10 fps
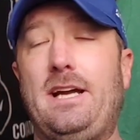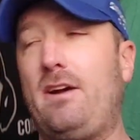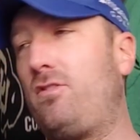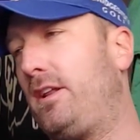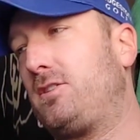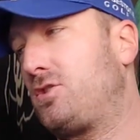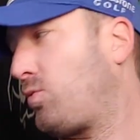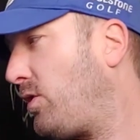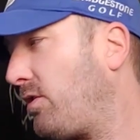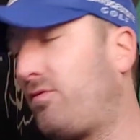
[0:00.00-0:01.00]
Everything's
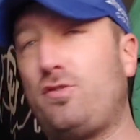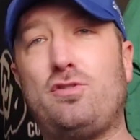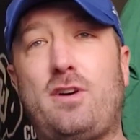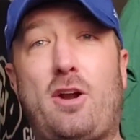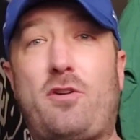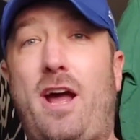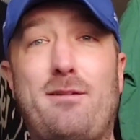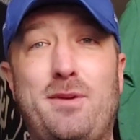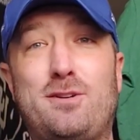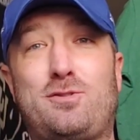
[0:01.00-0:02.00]
just wonderful. I don't
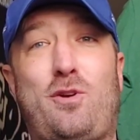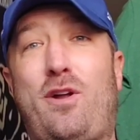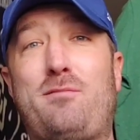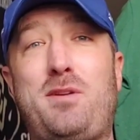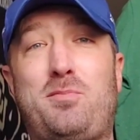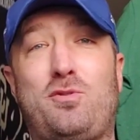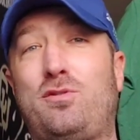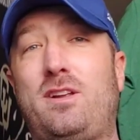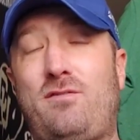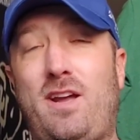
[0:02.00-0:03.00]
have them here, so I don't have
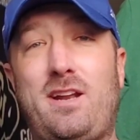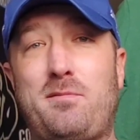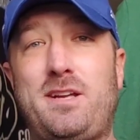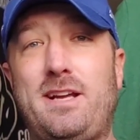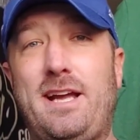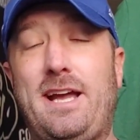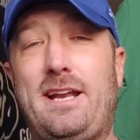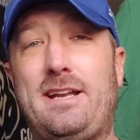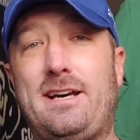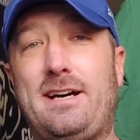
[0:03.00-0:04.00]
people invading me.
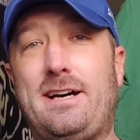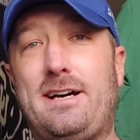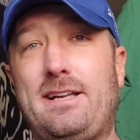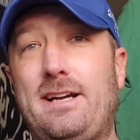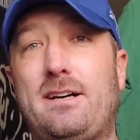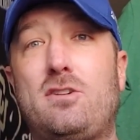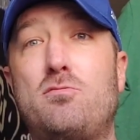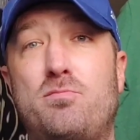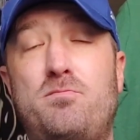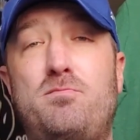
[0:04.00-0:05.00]
And uh, yeah,
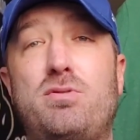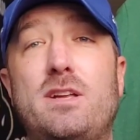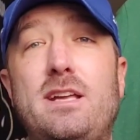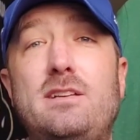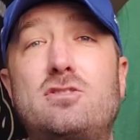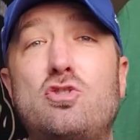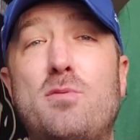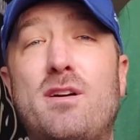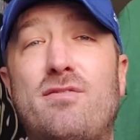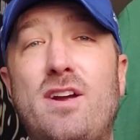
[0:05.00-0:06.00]
please do
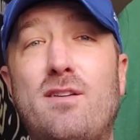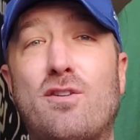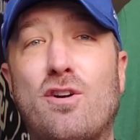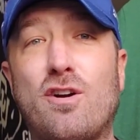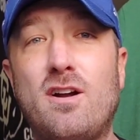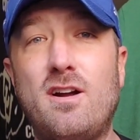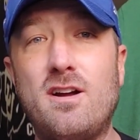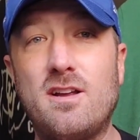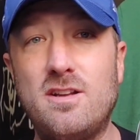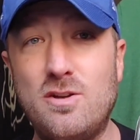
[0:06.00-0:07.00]
me a favor.
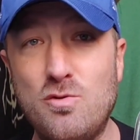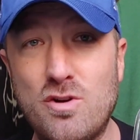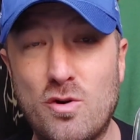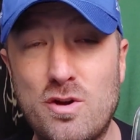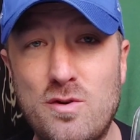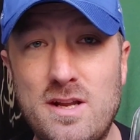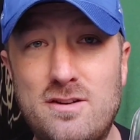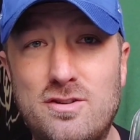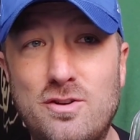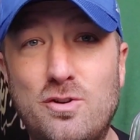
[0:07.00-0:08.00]
You know you
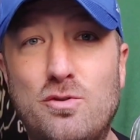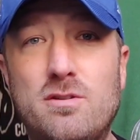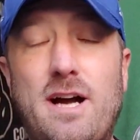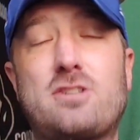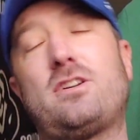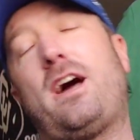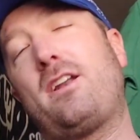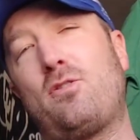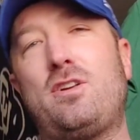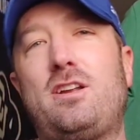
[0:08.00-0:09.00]
need to. Actually, I
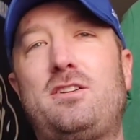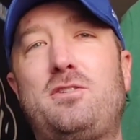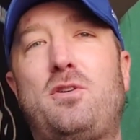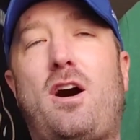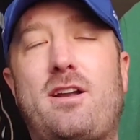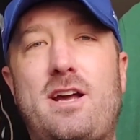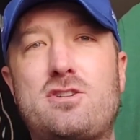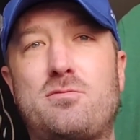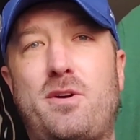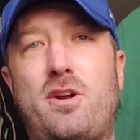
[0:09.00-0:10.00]
know you need to on
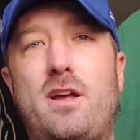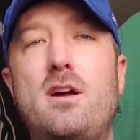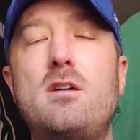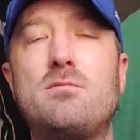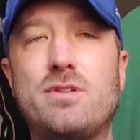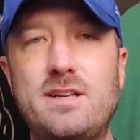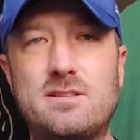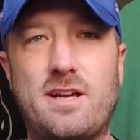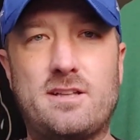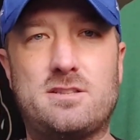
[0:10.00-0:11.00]
National Beer Day.
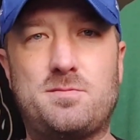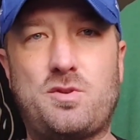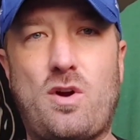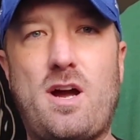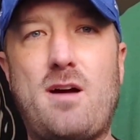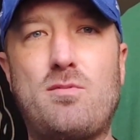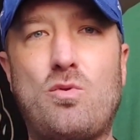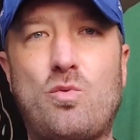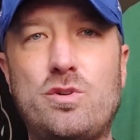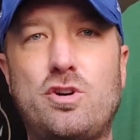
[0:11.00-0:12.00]
Please like and subscribe.
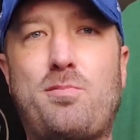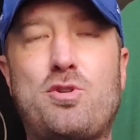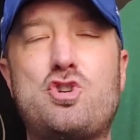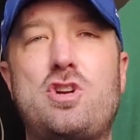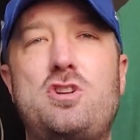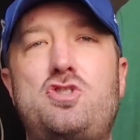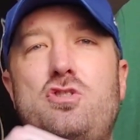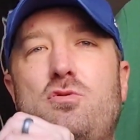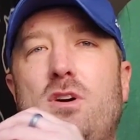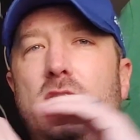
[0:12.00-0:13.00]
Really appreciate
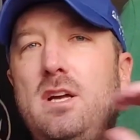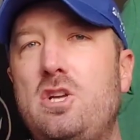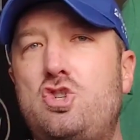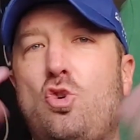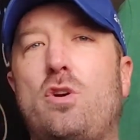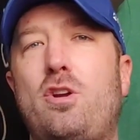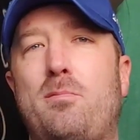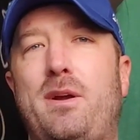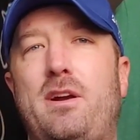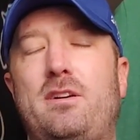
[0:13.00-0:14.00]
you. Enjoy your
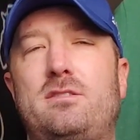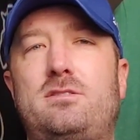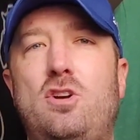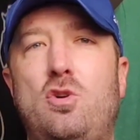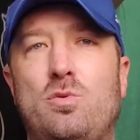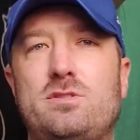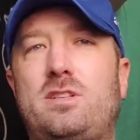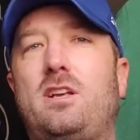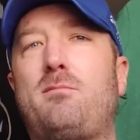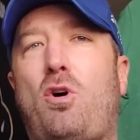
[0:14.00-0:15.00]
beers. We'll
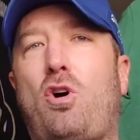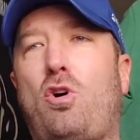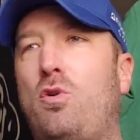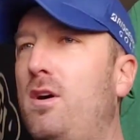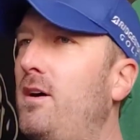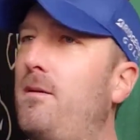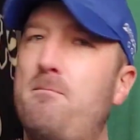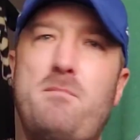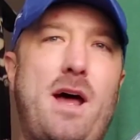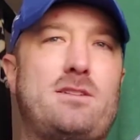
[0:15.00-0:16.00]
see you tomorrow.
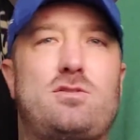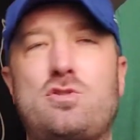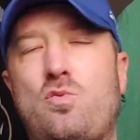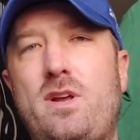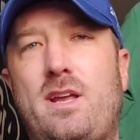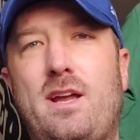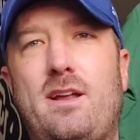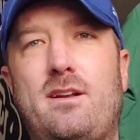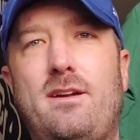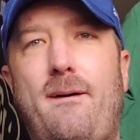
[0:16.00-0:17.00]
Masters
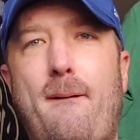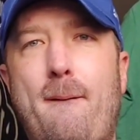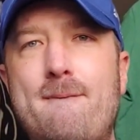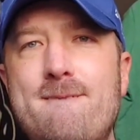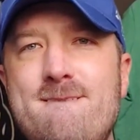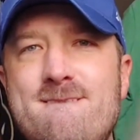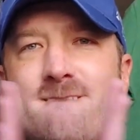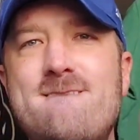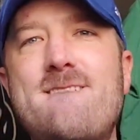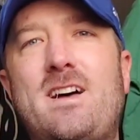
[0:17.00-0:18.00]
weekend.
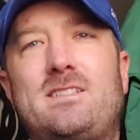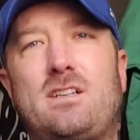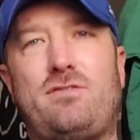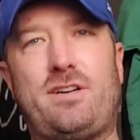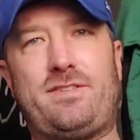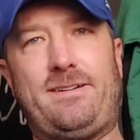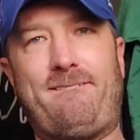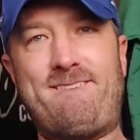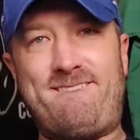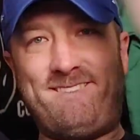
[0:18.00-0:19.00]
Self high five.
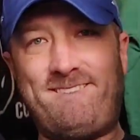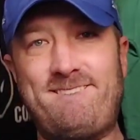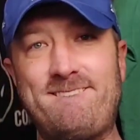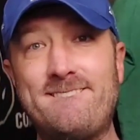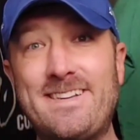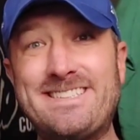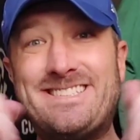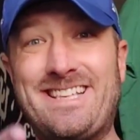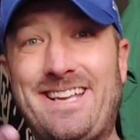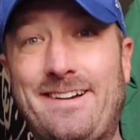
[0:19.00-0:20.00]

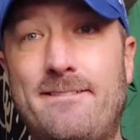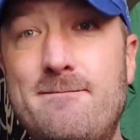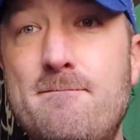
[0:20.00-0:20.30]
See ya.